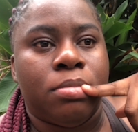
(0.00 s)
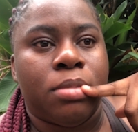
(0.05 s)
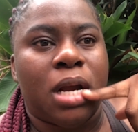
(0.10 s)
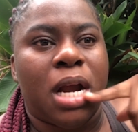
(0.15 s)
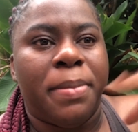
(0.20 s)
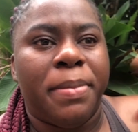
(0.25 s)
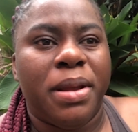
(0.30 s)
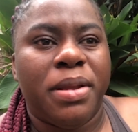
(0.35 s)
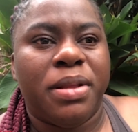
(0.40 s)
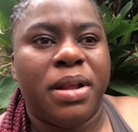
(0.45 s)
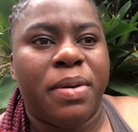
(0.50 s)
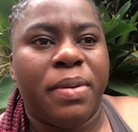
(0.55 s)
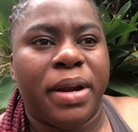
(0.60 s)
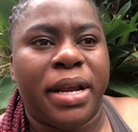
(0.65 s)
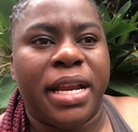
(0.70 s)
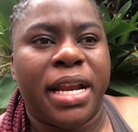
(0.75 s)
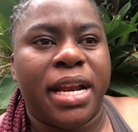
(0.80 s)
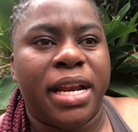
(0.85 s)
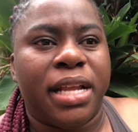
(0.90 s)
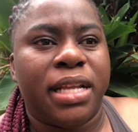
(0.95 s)
I mean, I'm
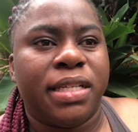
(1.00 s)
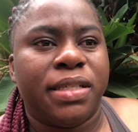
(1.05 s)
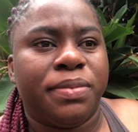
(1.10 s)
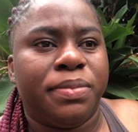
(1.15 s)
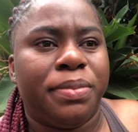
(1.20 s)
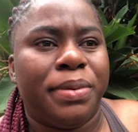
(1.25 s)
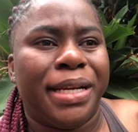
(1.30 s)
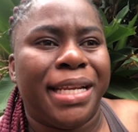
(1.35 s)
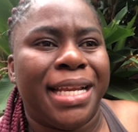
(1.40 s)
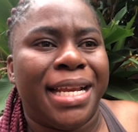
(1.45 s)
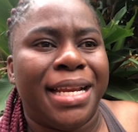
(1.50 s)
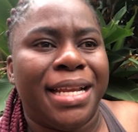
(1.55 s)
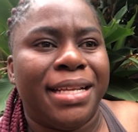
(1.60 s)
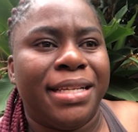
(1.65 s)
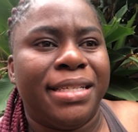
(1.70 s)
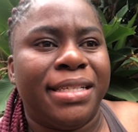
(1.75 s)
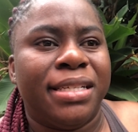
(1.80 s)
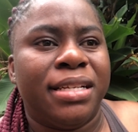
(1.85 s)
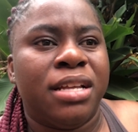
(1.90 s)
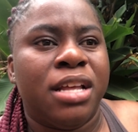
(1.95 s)
working on this. Waiting on
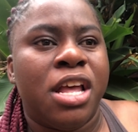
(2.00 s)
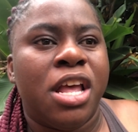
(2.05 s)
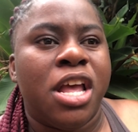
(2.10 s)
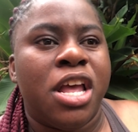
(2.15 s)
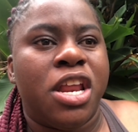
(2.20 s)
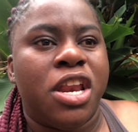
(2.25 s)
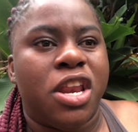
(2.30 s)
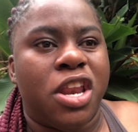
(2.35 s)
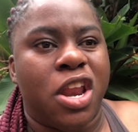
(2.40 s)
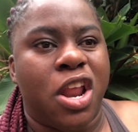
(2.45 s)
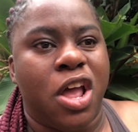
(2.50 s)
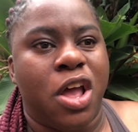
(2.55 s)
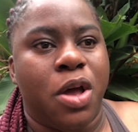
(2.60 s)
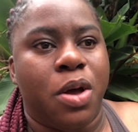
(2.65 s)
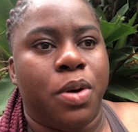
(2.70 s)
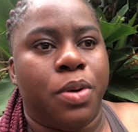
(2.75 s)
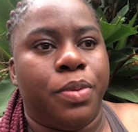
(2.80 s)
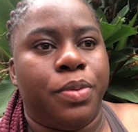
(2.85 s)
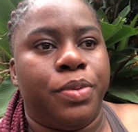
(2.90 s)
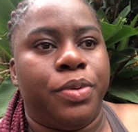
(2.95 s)
this?
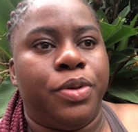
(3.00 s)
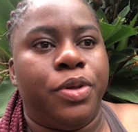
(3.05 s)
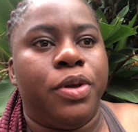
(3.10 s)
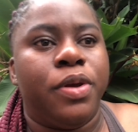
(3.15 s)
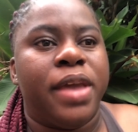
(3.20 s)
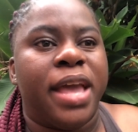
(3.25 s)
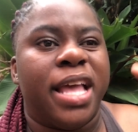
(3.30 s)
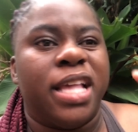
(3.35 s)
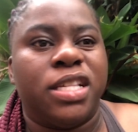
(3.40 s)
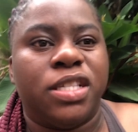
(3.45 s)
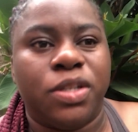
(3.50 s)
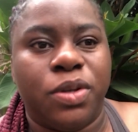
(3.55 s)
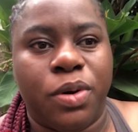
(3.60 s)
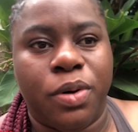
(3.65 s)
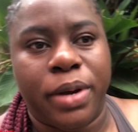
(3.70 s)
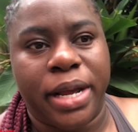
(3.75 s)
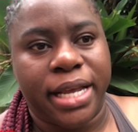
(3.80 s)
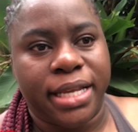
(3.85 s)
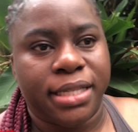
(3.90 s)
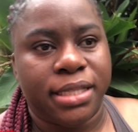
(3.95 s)
No. You guys know
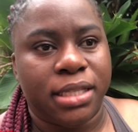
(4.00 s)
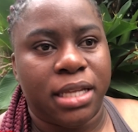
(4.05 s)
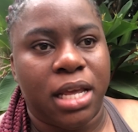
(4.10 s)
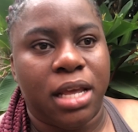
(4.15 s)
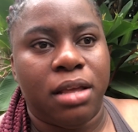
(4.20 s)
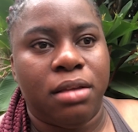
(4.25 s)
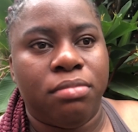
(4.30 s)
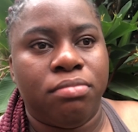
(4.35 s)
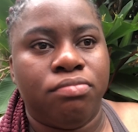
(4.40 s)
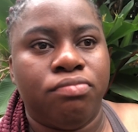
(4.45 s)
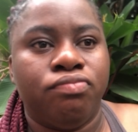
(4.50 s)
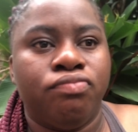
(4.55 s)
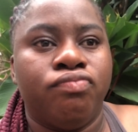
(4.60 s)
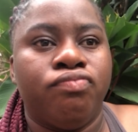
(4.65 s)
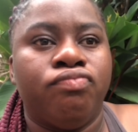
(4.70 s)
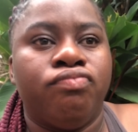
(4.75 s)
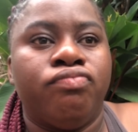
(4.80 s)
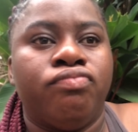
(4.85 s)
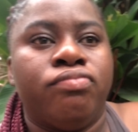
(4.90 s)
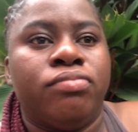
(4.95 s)
where I stay.
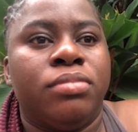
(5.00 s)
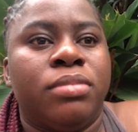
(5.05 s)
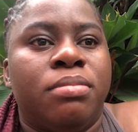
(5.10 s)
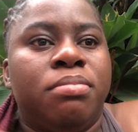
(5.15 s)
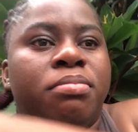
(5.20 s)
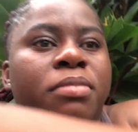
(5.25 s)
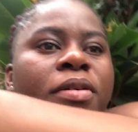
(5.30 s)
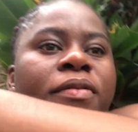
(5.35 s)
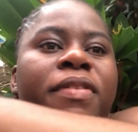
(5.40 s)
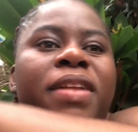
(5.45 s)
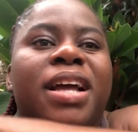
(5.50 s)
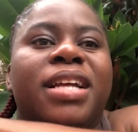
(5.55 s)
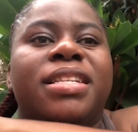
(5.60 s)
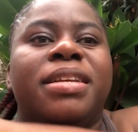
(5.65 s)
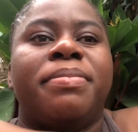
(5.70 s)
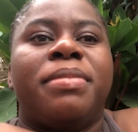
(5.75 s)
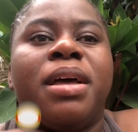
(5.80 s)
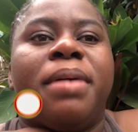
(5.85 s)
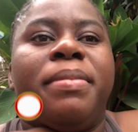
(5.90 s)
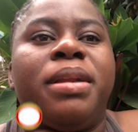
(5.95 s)
My vlog
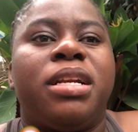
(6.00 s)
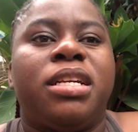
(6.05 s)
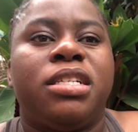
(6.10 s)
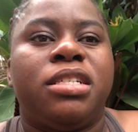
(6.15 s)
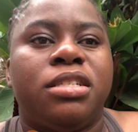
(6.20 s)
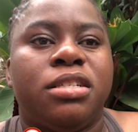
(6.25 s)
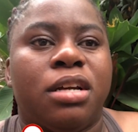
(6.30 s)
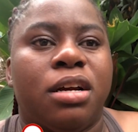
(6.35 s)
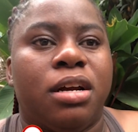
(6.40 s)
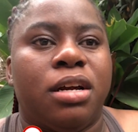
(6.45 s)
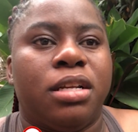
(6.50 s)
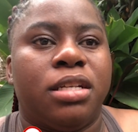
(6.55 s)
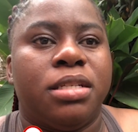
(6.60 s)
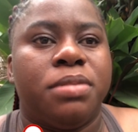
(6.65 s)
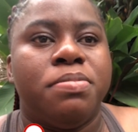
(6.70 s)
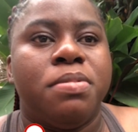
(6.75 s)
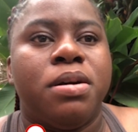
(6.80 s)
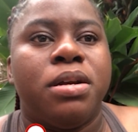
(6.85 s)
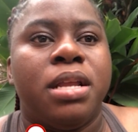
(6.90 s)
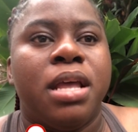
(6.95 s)
them normally short.
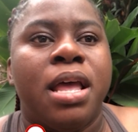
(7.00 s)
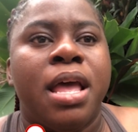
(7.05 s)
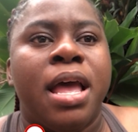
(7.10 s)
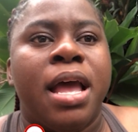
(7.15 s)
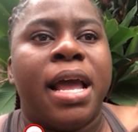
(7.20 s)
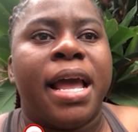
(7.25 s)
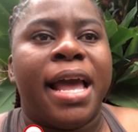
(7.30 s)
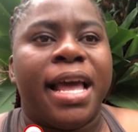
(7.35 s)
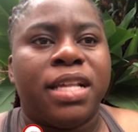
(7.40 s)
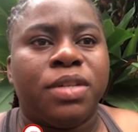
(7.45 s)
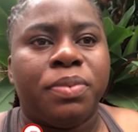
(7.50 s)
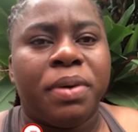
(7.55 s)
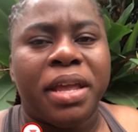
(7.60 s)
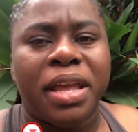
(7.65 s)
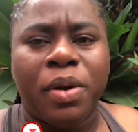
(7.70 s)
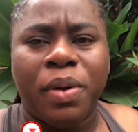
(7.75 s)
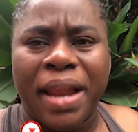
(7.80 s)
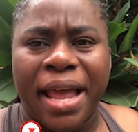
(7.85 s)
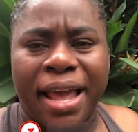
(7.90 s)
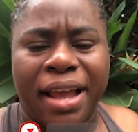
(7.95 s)
But guys, what
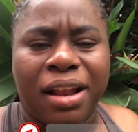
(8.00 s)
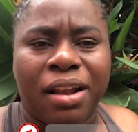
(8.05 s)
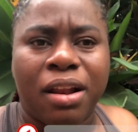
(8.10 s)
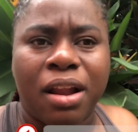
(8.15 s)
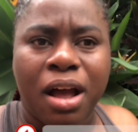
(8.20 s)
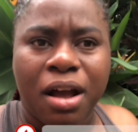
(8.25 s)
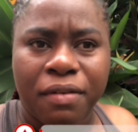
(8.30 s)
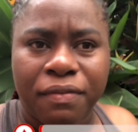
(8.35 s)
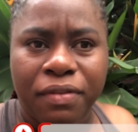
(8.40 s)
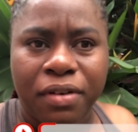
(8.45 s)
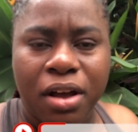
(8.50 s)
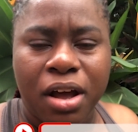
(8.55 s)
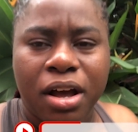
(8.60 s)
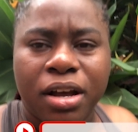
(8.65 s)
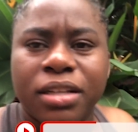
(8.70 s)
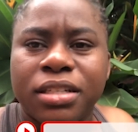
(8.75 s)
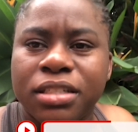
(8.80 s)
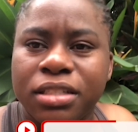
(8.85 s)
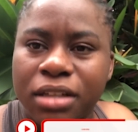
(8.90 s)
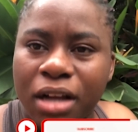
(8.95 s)
you like? Long
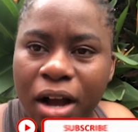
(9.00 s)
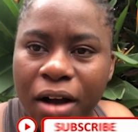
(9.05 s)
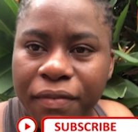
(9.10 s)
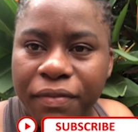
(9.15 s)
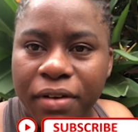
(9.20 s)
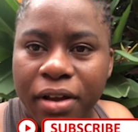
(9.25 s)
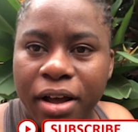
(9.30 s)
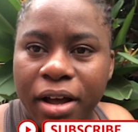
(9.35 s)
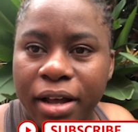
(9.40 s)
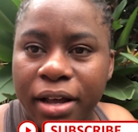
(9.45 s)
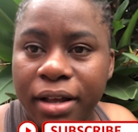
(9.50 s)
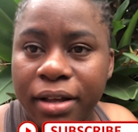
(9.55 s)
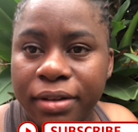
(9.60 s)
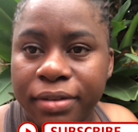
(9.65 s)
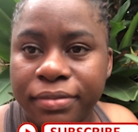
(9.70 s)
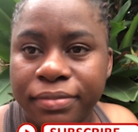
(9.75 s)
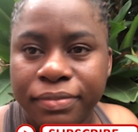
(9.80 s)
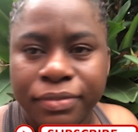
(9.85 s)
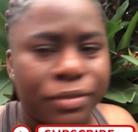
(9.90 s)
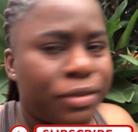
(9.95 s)
vlog? Short vlog?
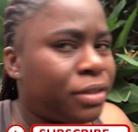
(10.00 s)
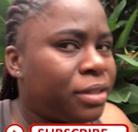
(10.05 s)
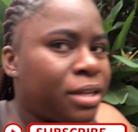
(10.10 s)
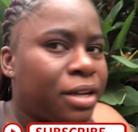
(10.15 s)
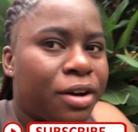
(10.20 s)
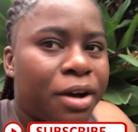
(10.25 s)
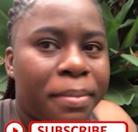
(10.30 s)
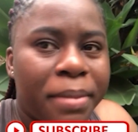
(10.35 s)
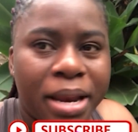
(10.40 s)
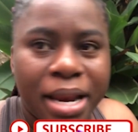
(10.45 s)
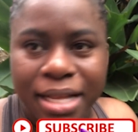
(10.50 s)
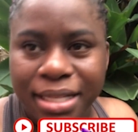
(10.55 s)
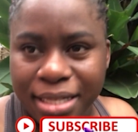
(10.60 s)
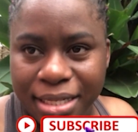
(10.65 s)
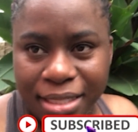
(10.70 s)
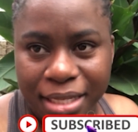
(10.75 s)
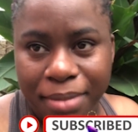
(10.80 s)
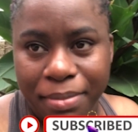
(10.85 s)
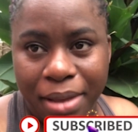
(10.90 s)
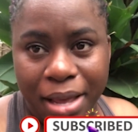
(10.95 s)
Well, you know, comment that
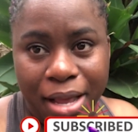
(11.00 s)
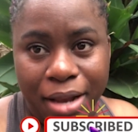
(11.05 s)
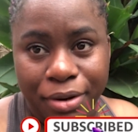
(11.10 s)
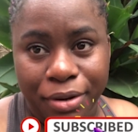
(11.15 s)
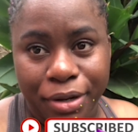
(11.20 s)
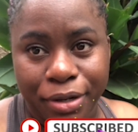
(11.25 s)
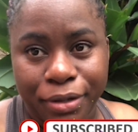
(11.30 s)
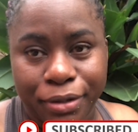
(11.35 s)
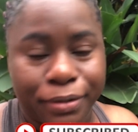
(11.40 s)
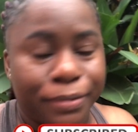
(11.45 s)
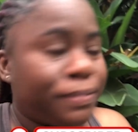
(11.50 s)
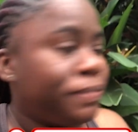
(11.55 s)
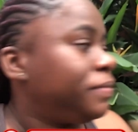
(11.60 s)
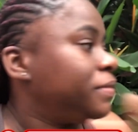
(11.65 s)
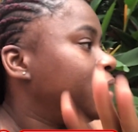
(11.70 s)
and tell me all now, you know.